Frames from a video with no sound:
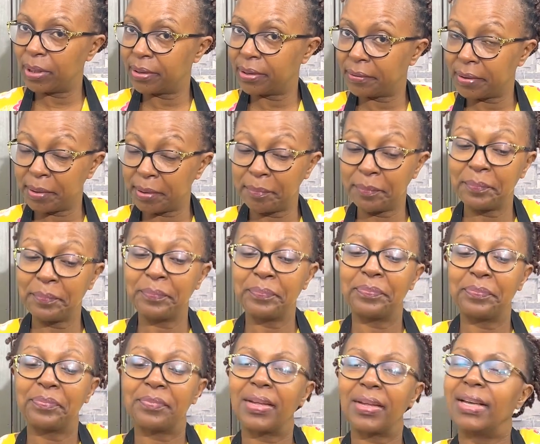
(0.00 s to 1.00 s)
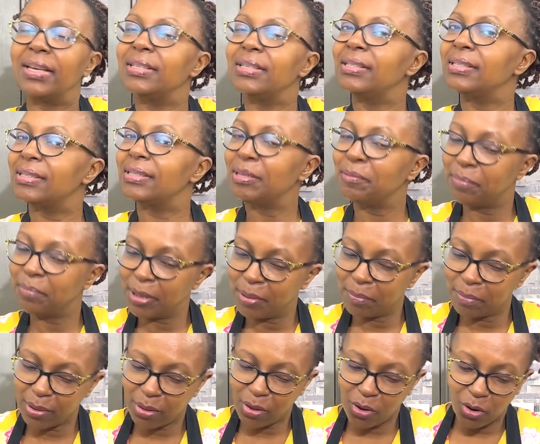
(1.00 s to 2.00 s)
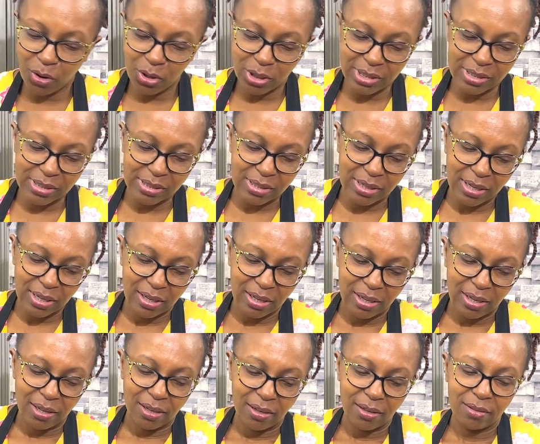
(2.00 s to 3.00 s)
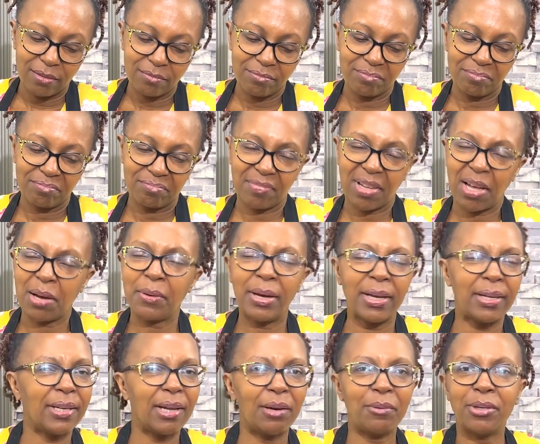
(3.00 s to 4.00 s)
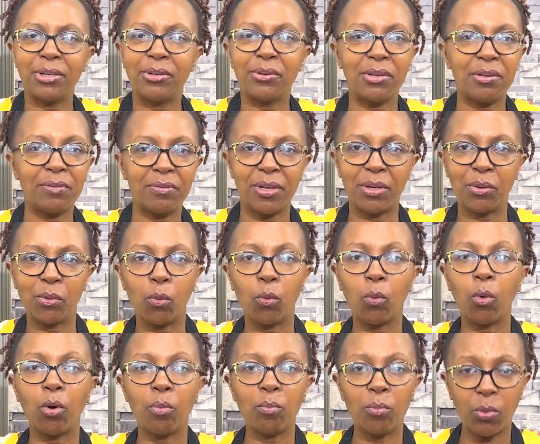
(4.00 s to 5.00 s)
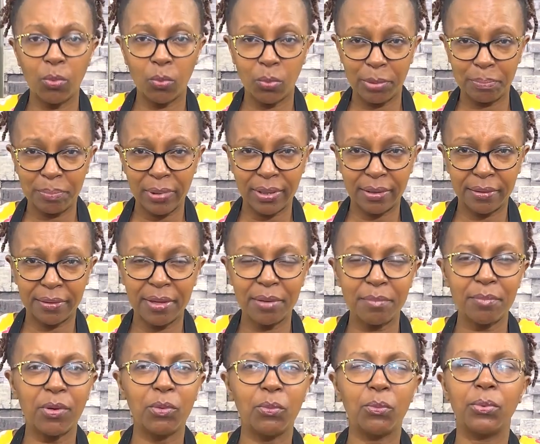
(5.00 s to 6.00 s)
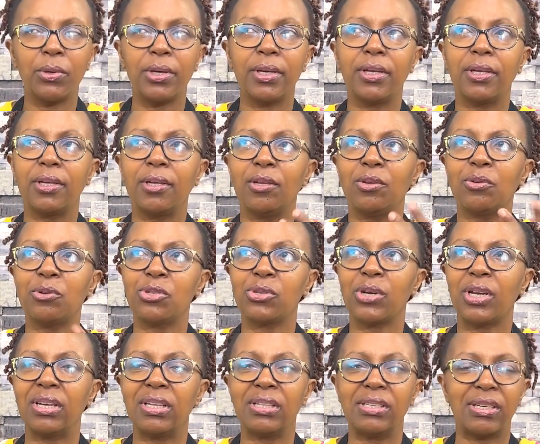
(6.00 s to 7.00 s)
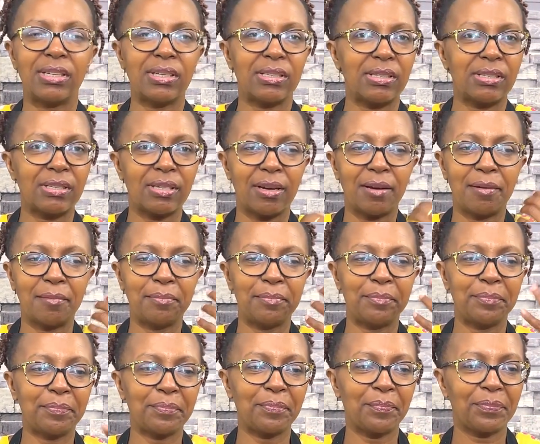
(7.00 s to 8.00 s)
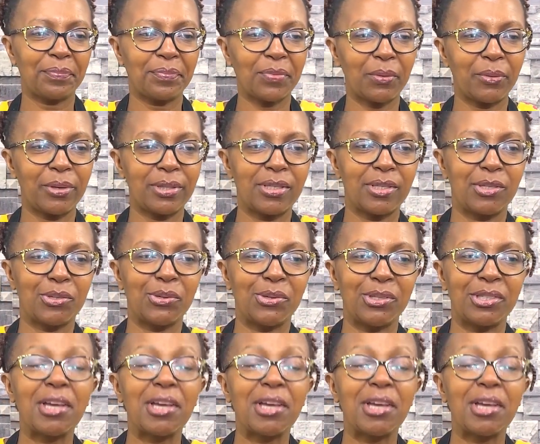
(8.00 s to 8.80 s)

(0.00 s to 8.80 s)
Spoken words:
cream is simply because kawaida we don't even warm whipping cream. We usually just what's it called,